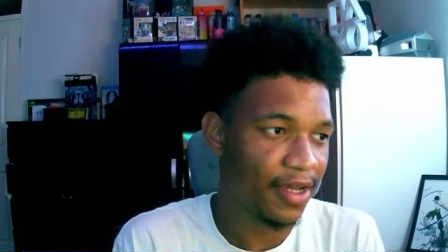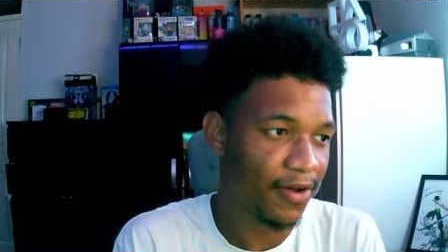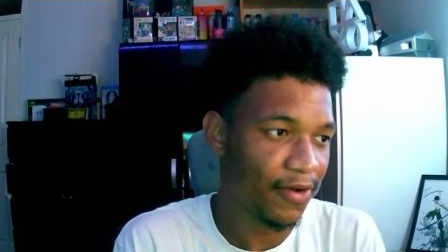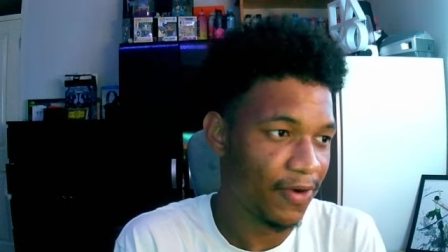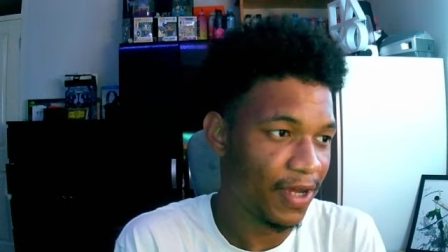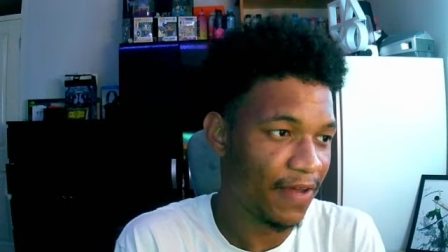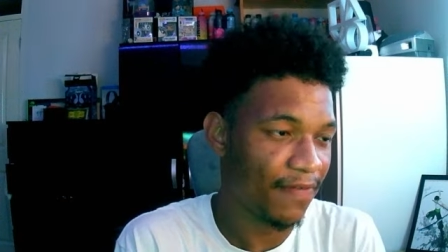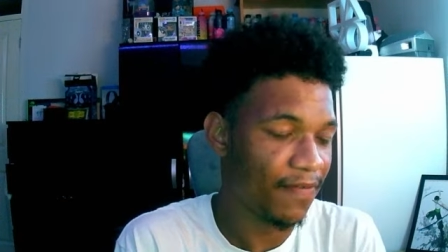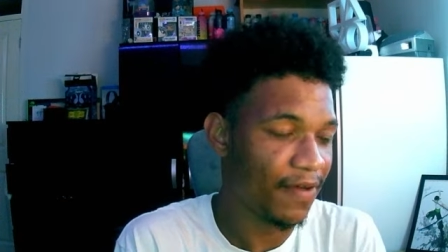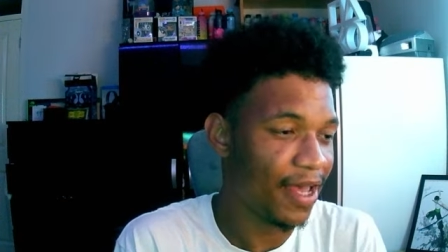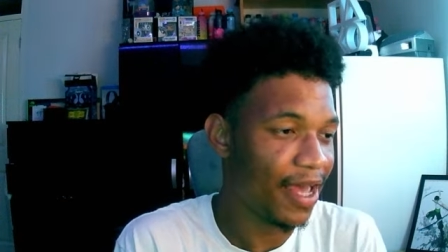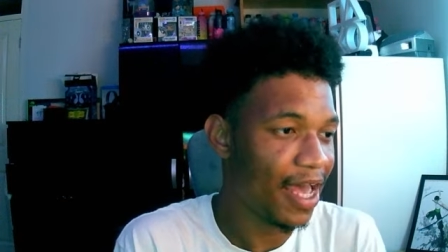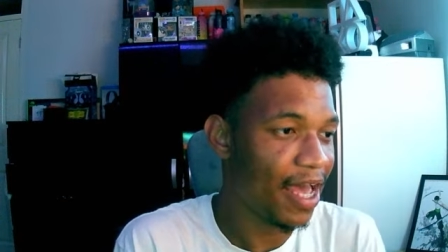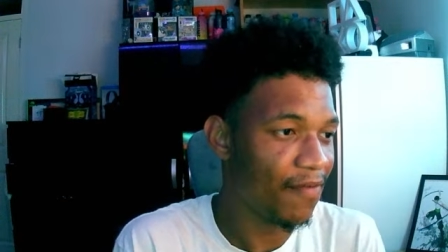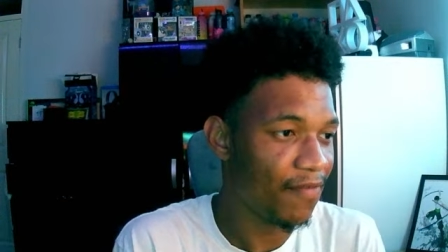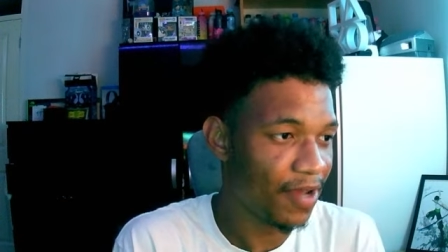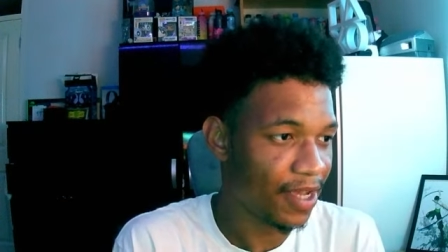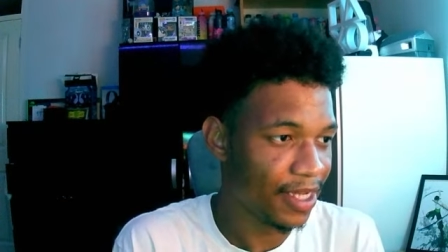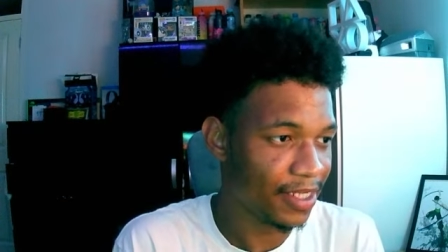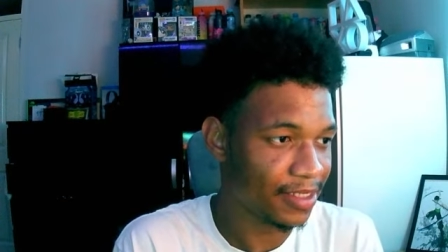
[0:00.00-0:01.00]
if it
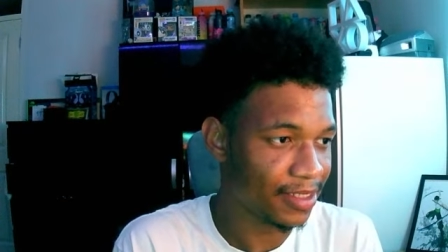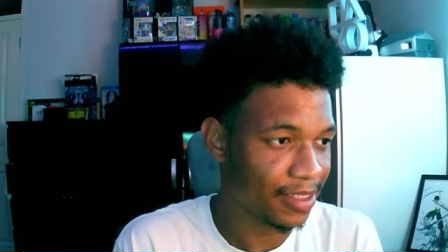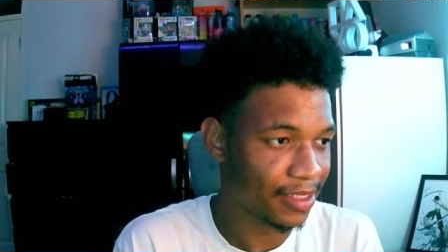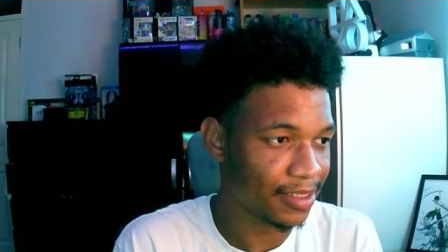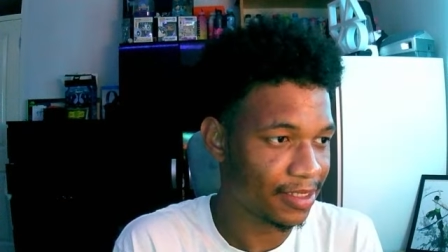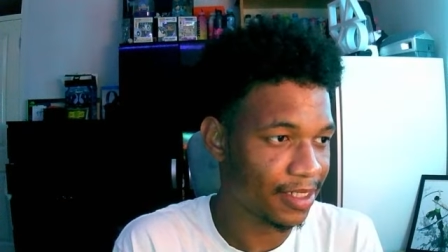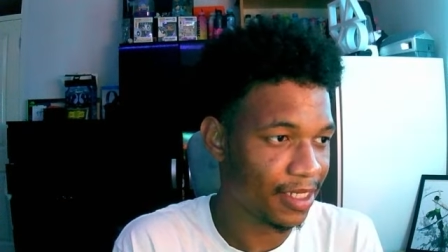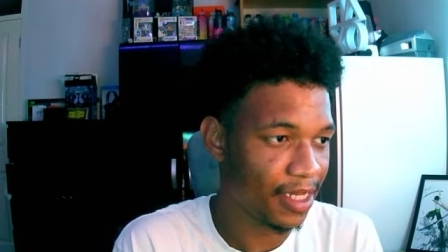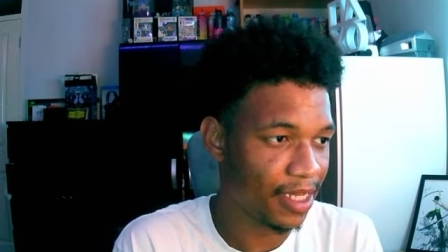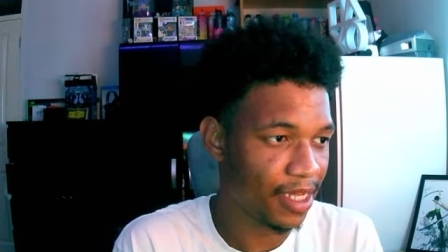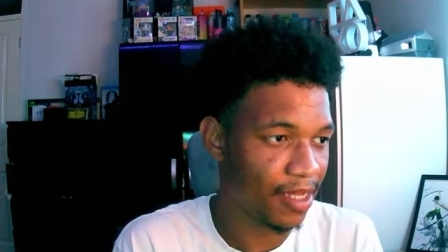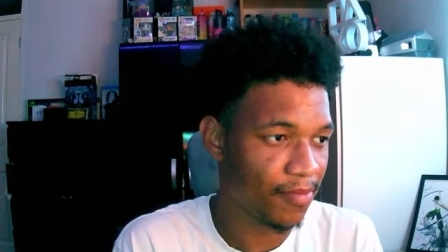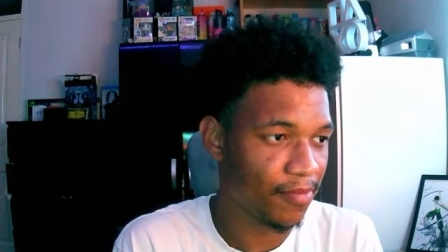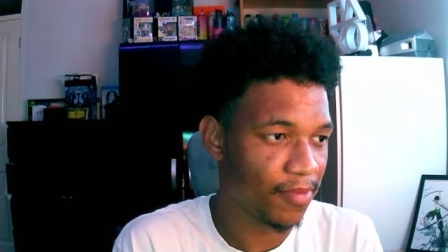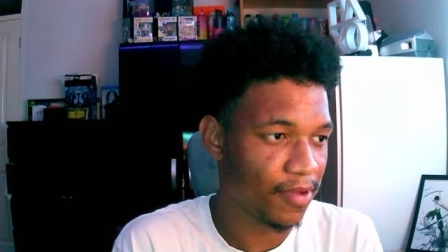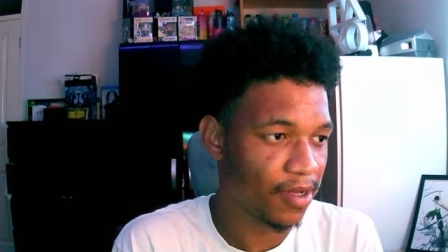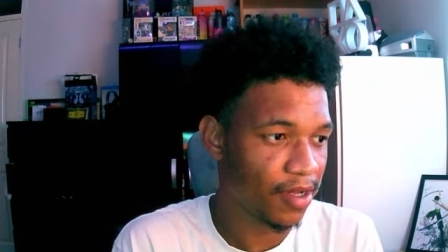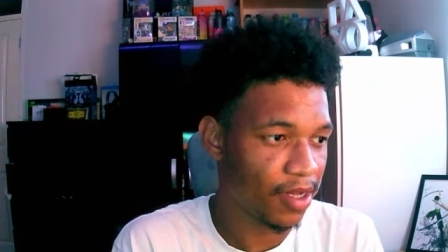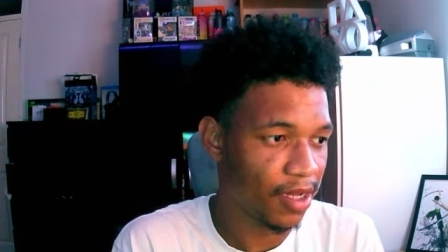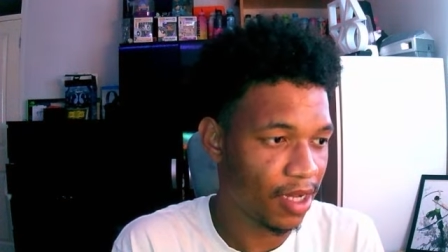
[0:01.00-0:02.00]
ever hits the same,
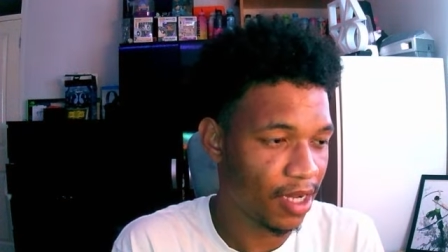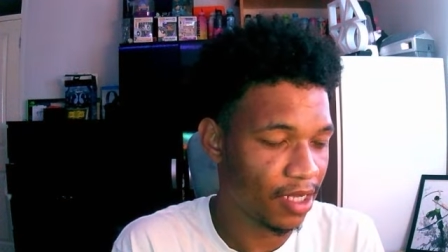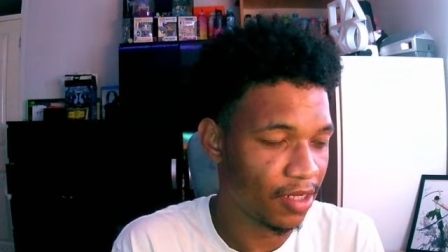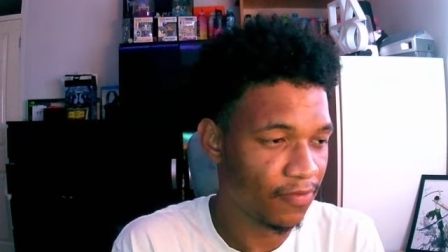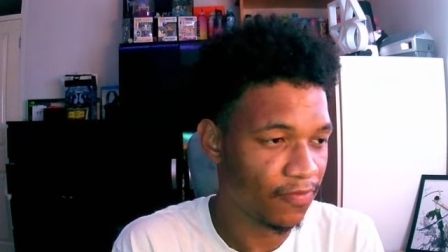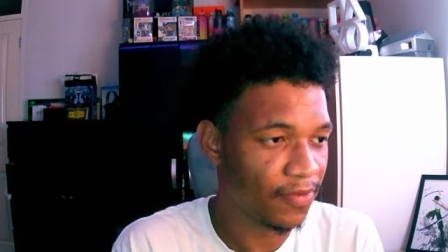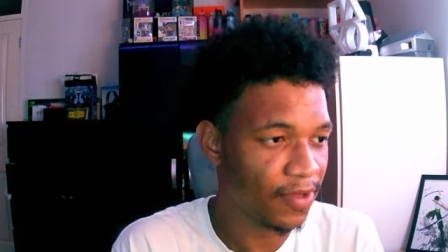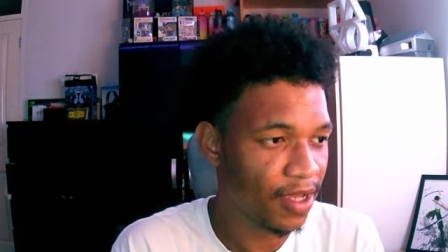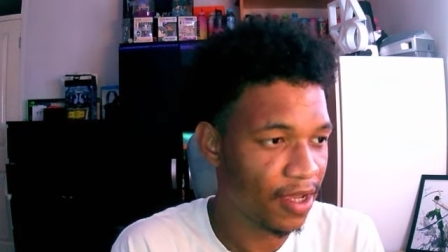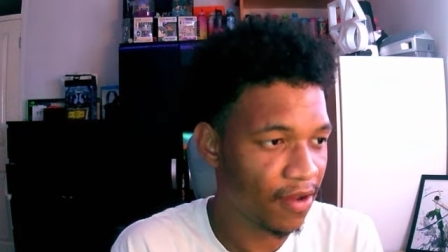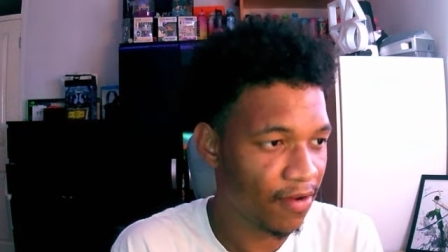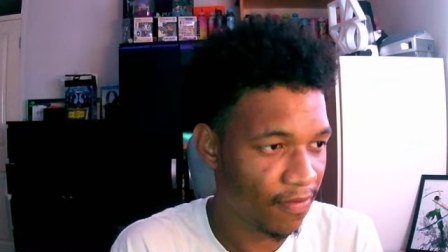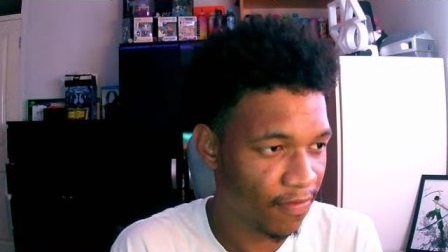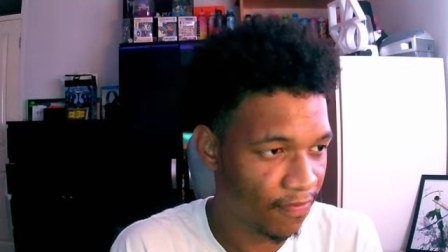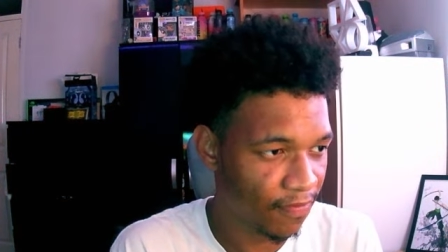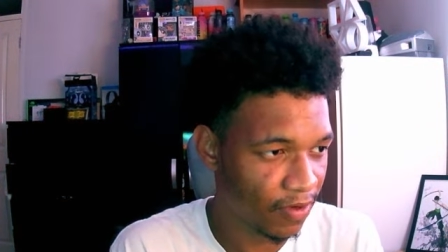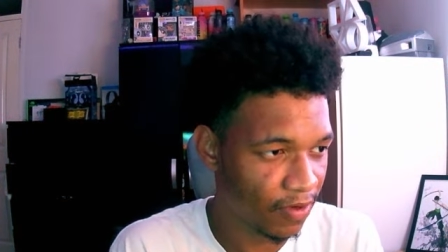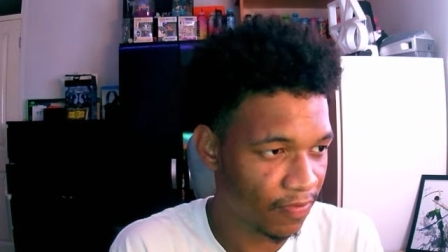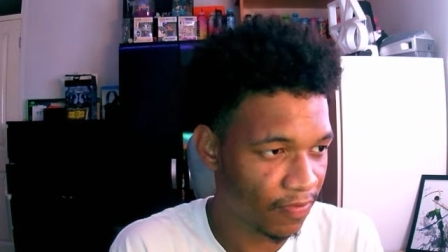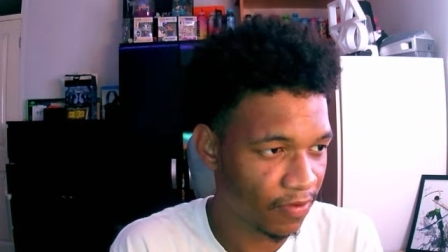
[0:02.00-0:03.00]
and yeah,
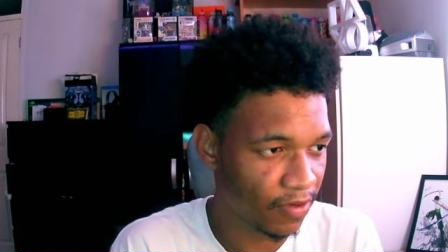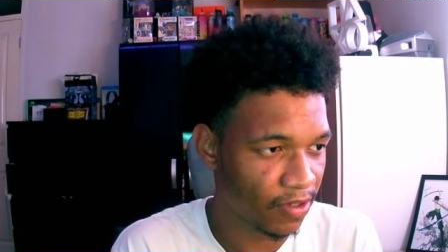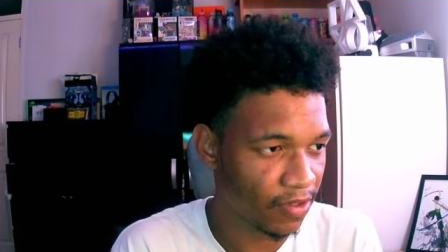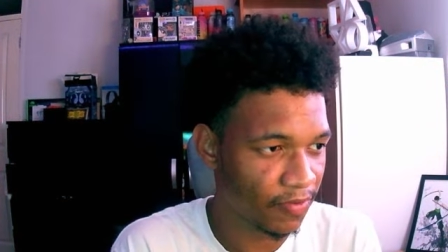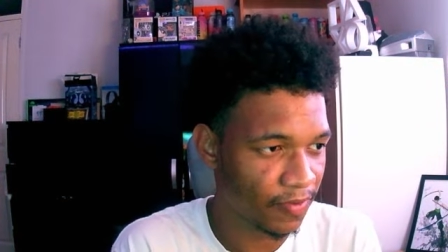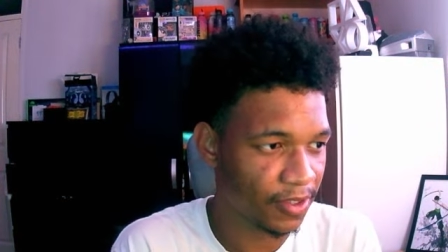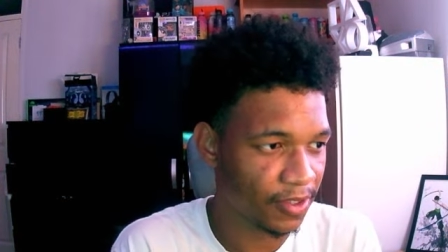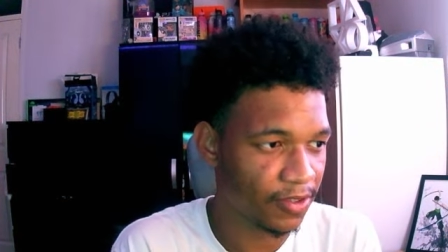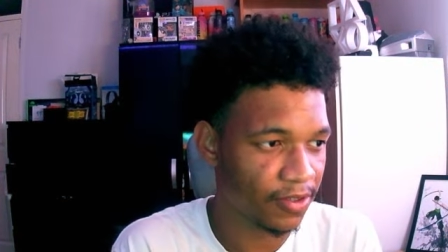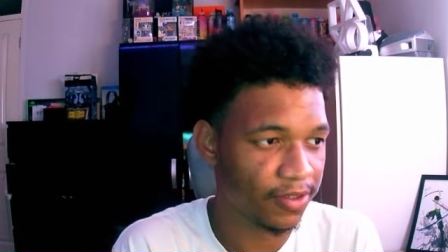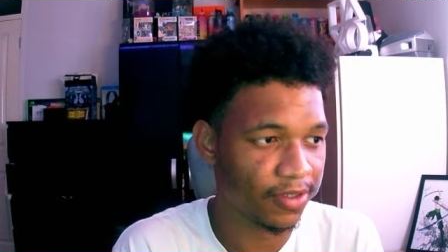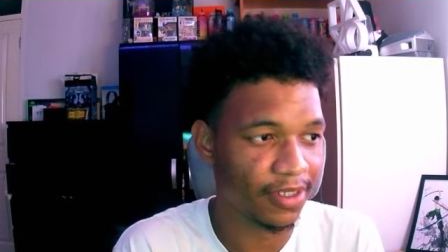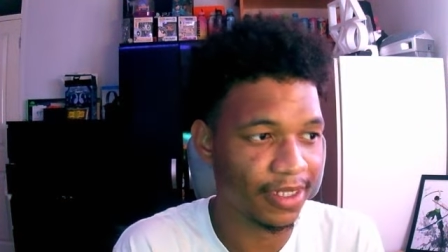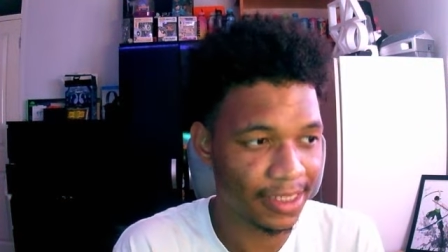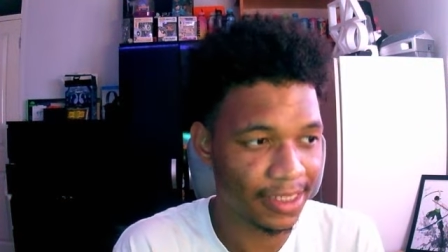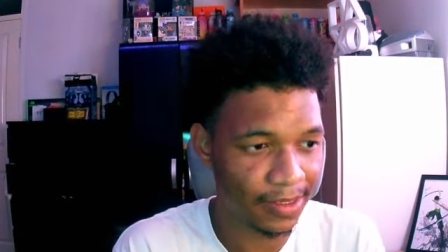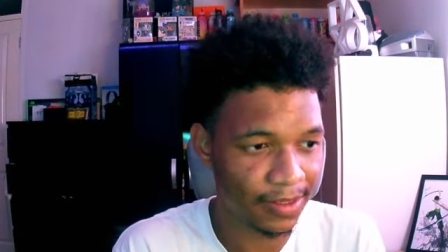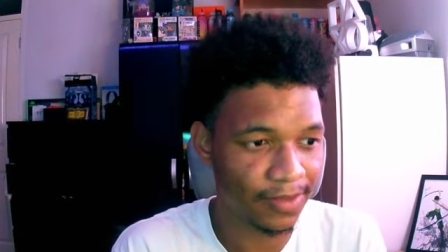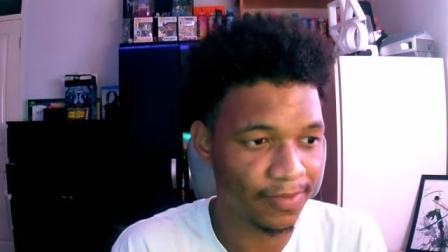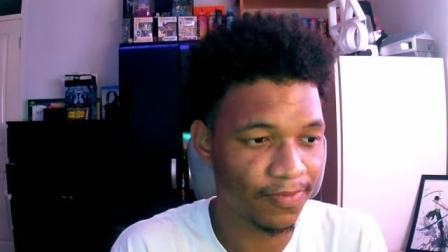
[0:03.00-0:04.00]
without further ado,
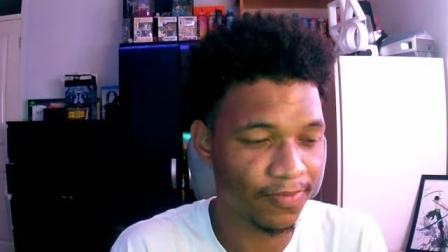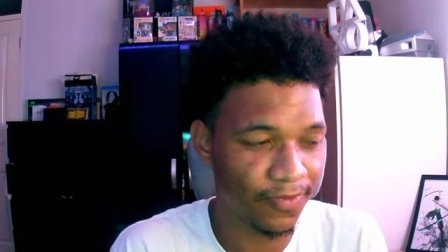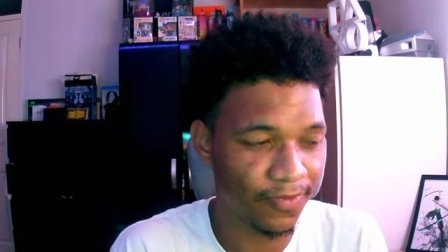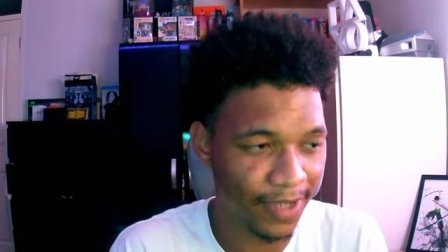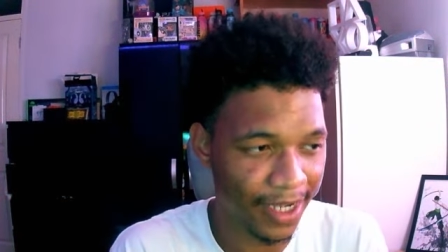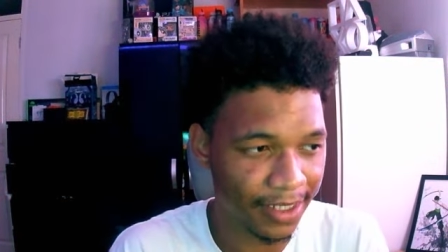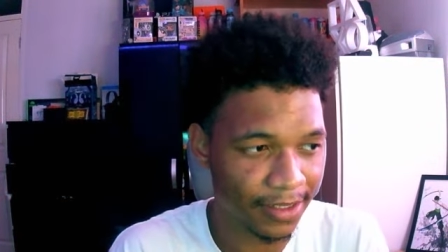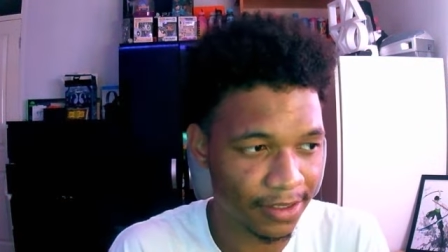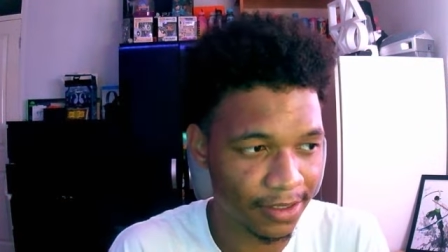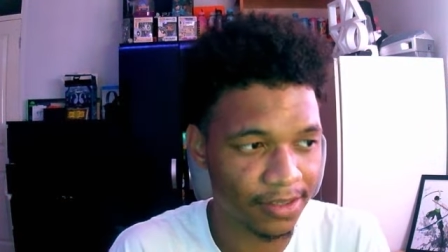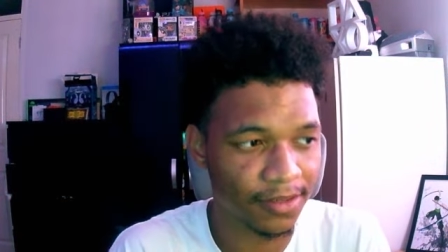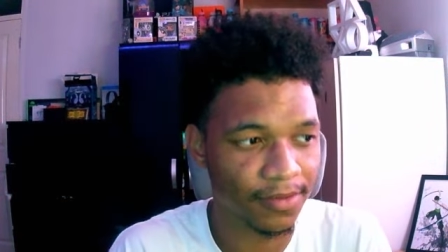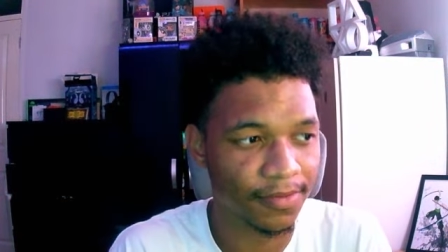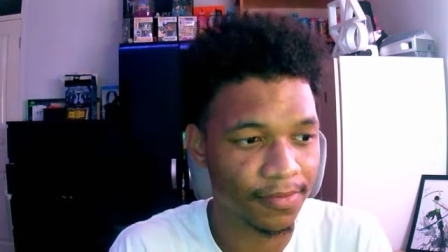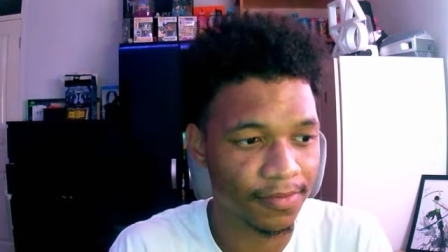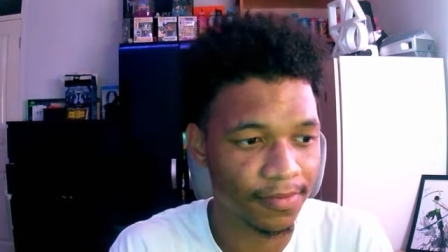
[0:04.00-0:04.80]
let's react to some.